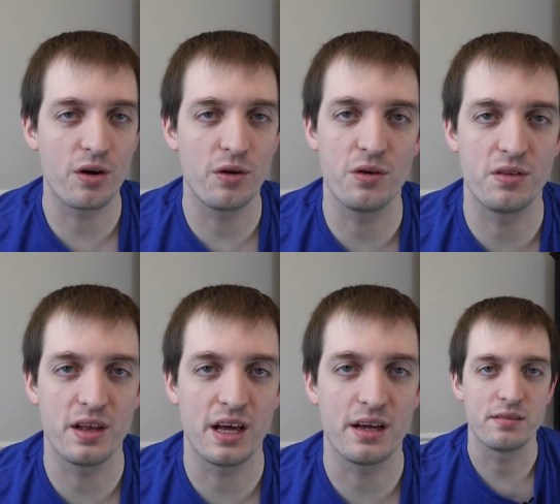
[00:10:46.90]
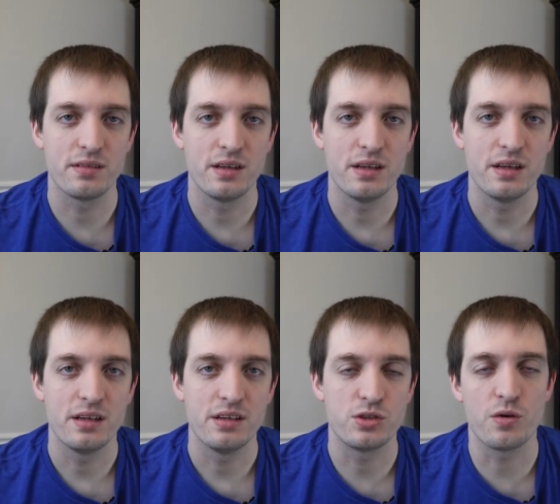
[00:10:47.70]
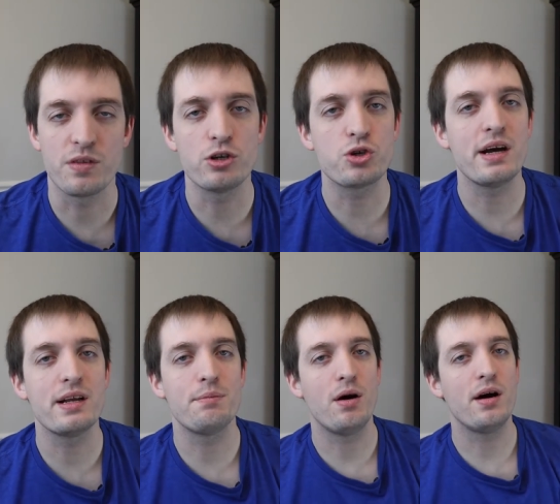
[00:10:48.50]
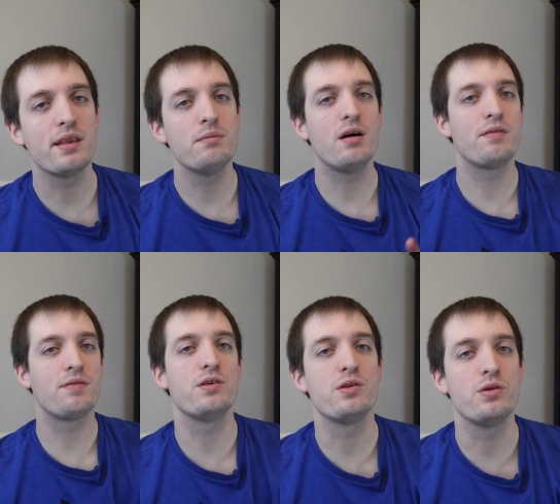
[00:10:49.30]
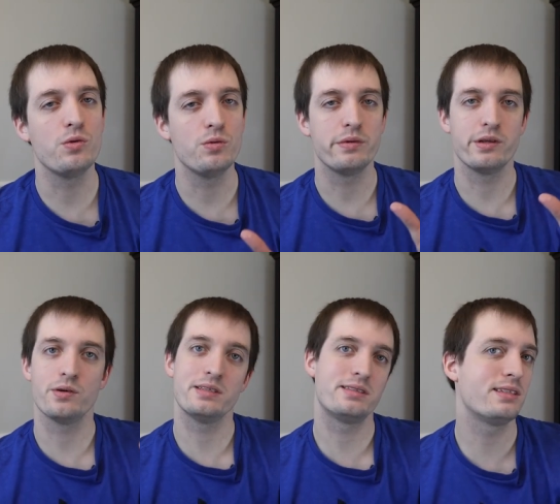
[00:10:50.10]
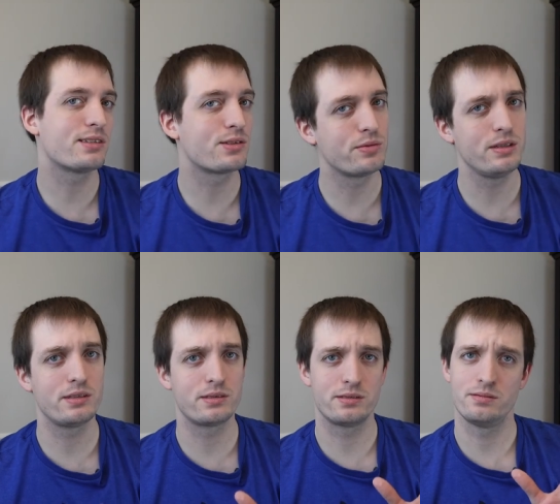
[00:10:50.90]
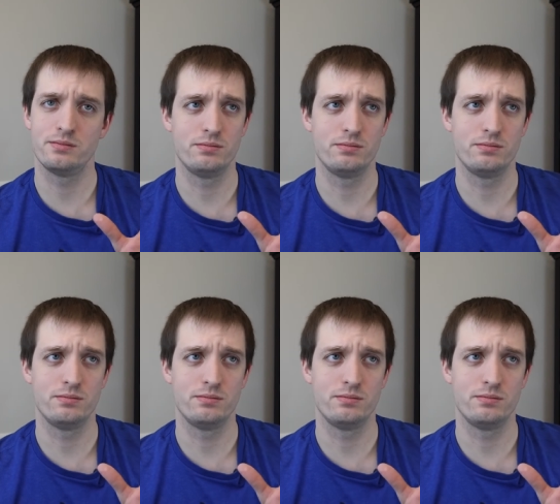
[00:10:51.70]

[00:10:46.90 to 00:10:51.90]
earlier than that. So if they're trying to pawn them off on you, you know, at six weeks,